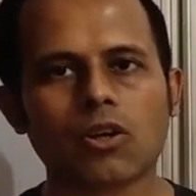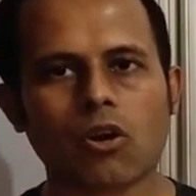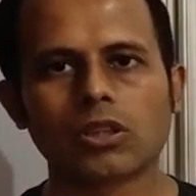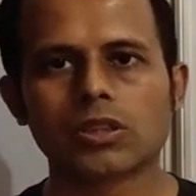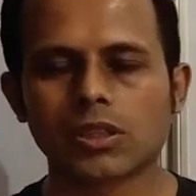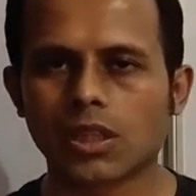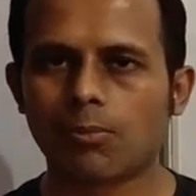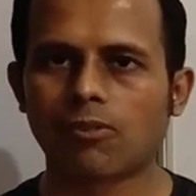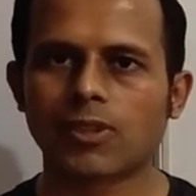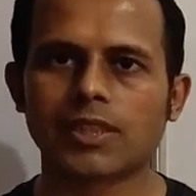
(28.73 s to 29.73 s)
crossed
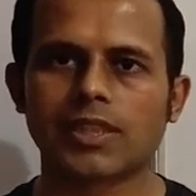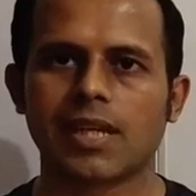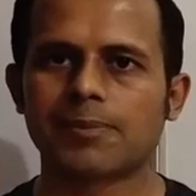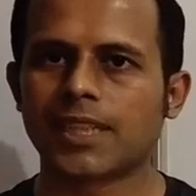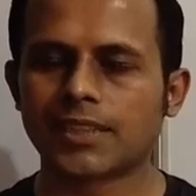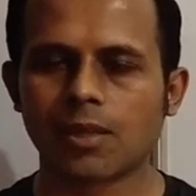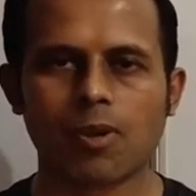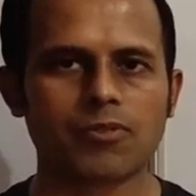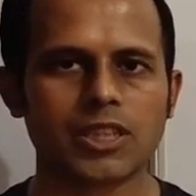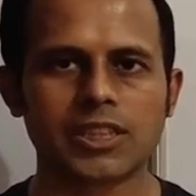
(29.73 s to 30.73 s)
some of the steps and some
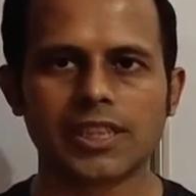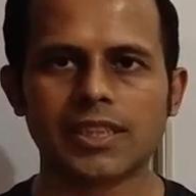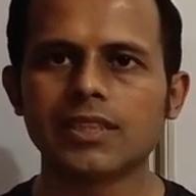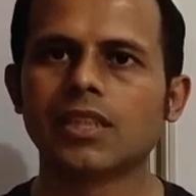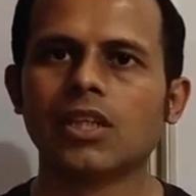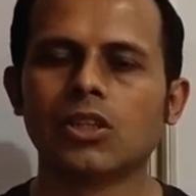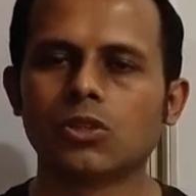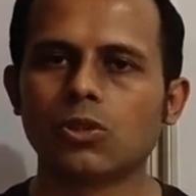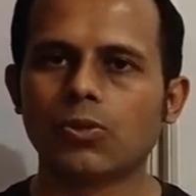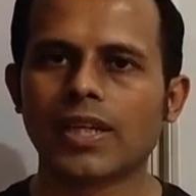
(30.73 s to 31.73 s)
of the stages
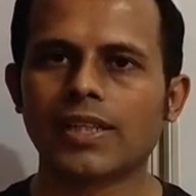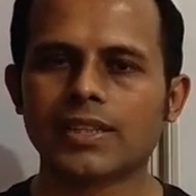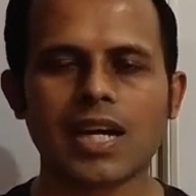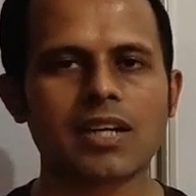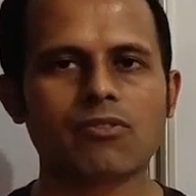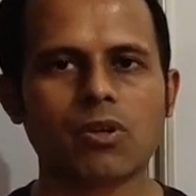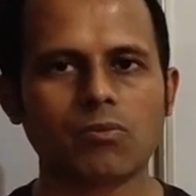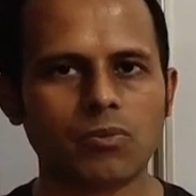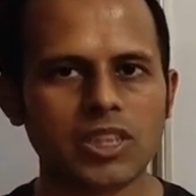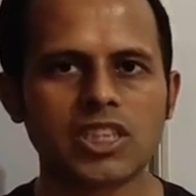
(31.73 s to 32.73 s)
so you can decide
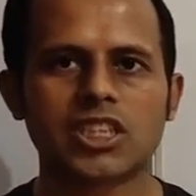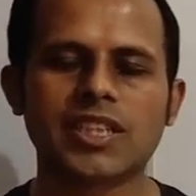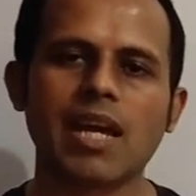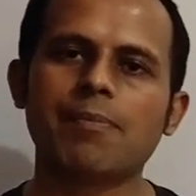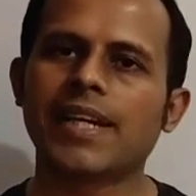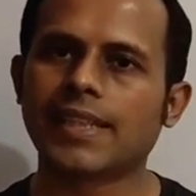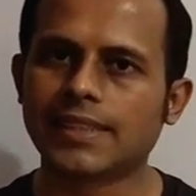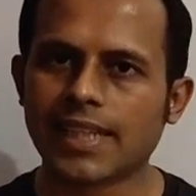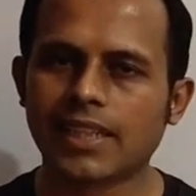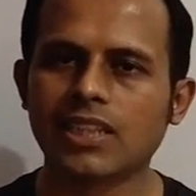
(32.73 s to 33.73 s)
from which step
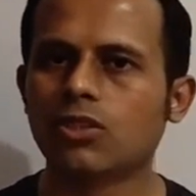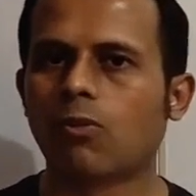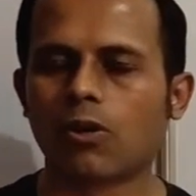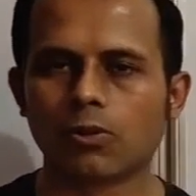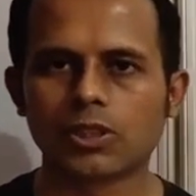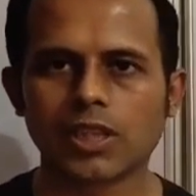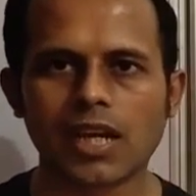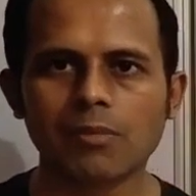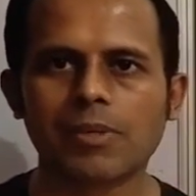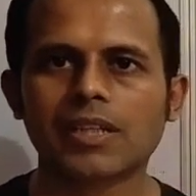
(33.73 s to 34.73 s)
exactly you want to
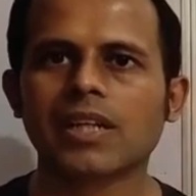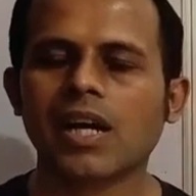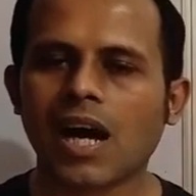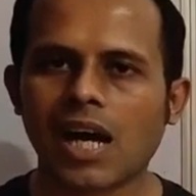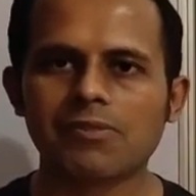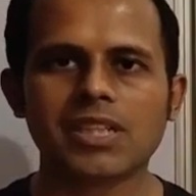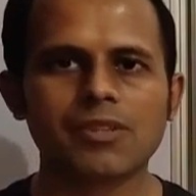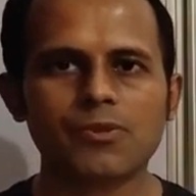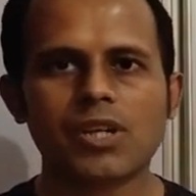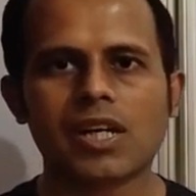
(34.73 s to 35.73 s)
start but I will
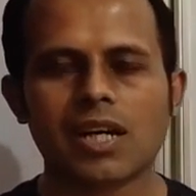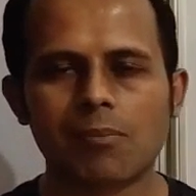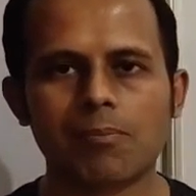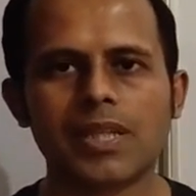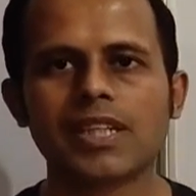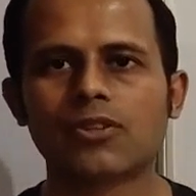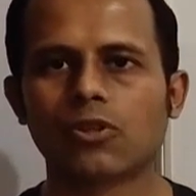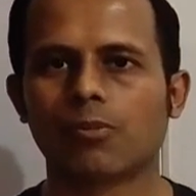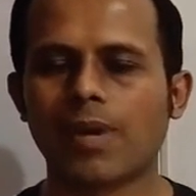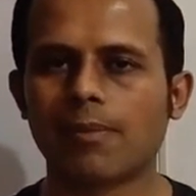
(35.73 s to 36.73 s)
give you a complete
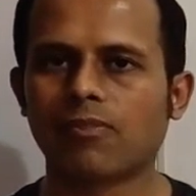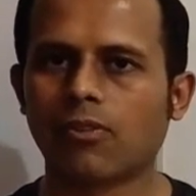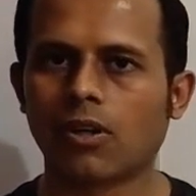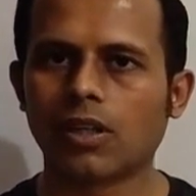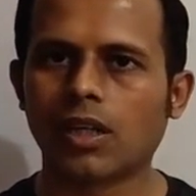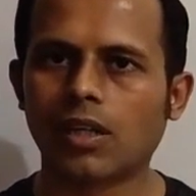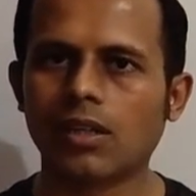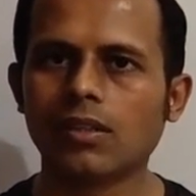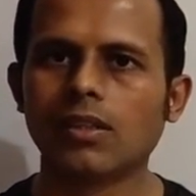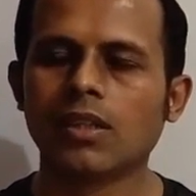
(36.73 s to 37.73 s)
roadmap for
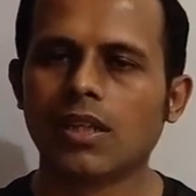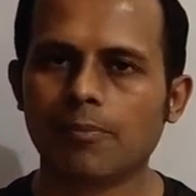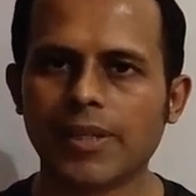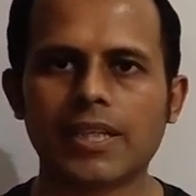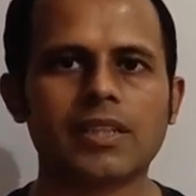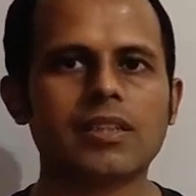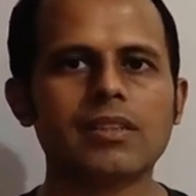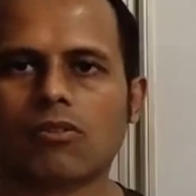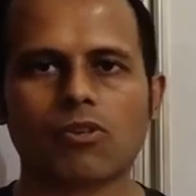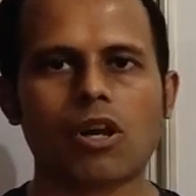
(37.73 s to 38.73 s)
a
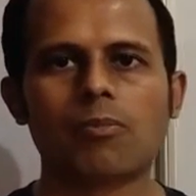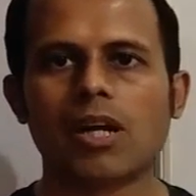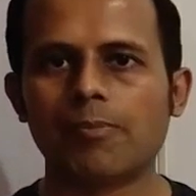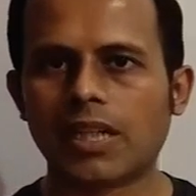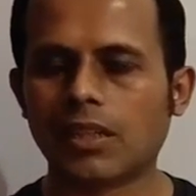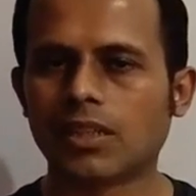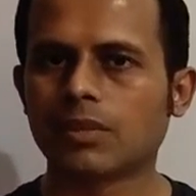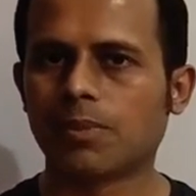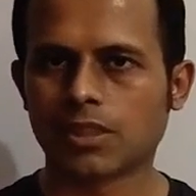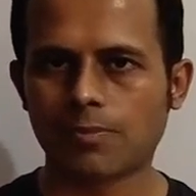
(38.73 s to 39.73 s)
beginner from a
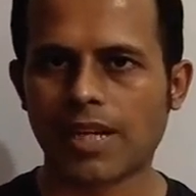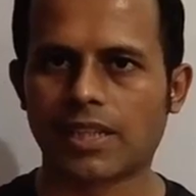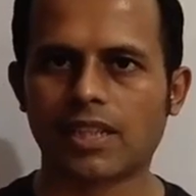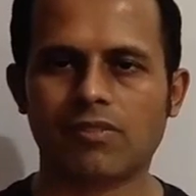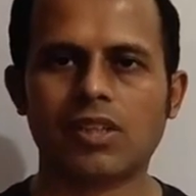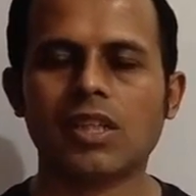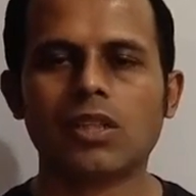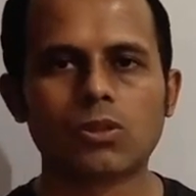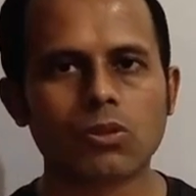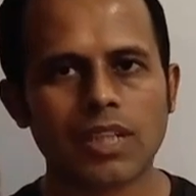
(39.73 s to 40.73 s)
beginner's perspective.
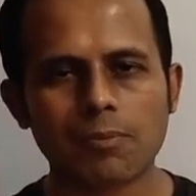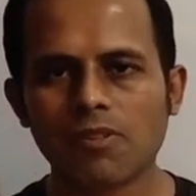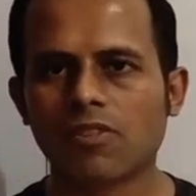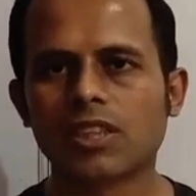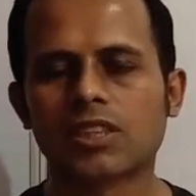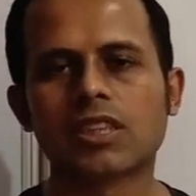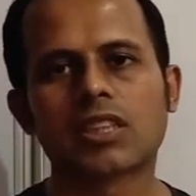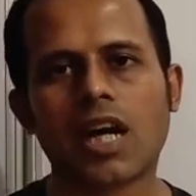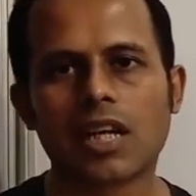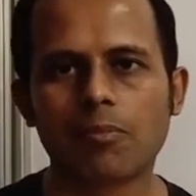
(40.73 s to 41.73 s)
So let me first
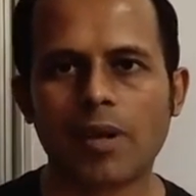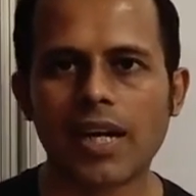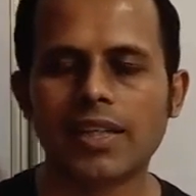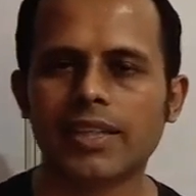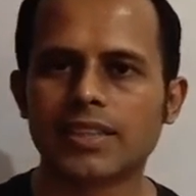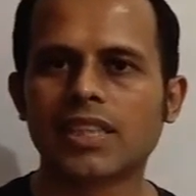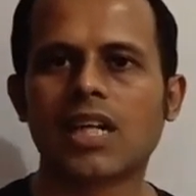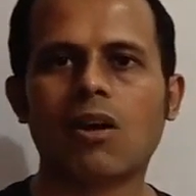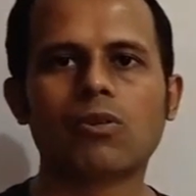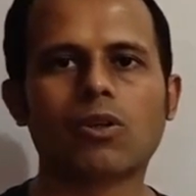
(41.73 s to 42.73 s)
start by
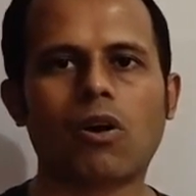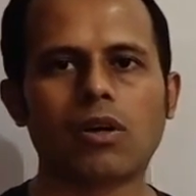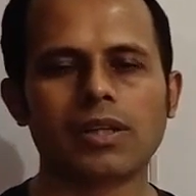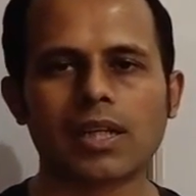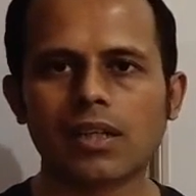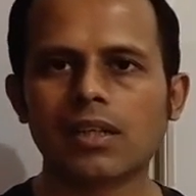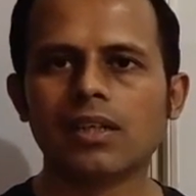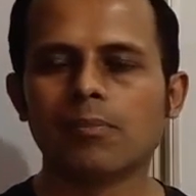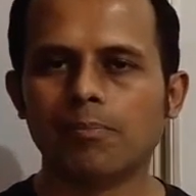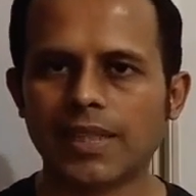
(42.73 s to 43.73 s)
listing out all the
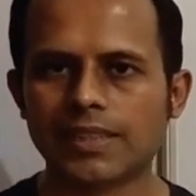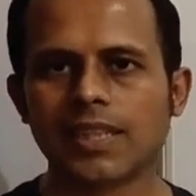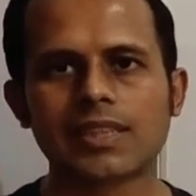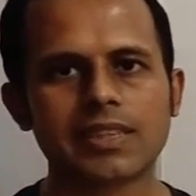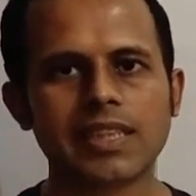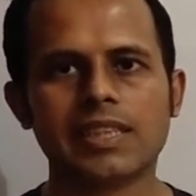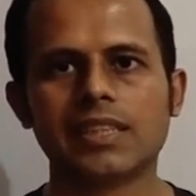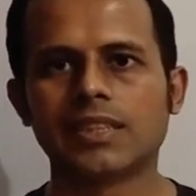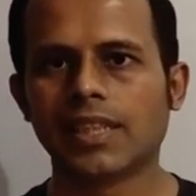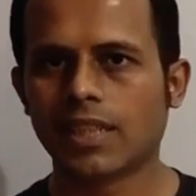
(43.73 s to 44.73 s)
basic
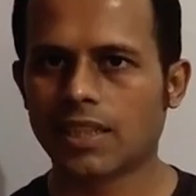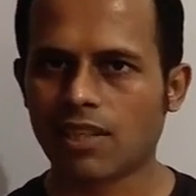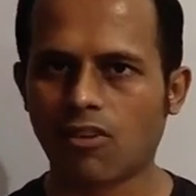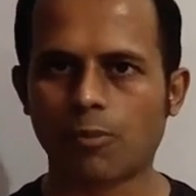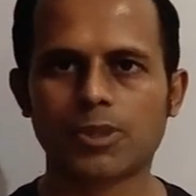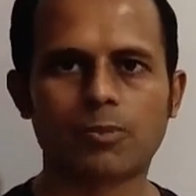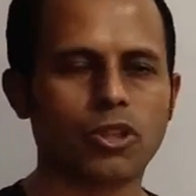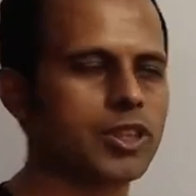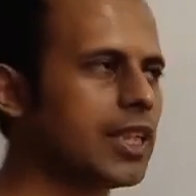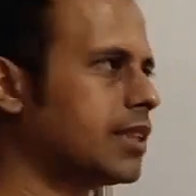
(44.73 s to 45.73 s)
stages in a DevOps
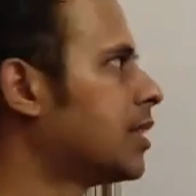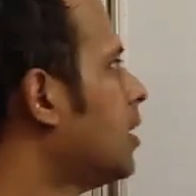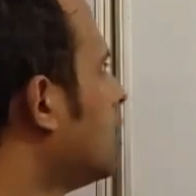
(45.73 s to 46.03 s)
process.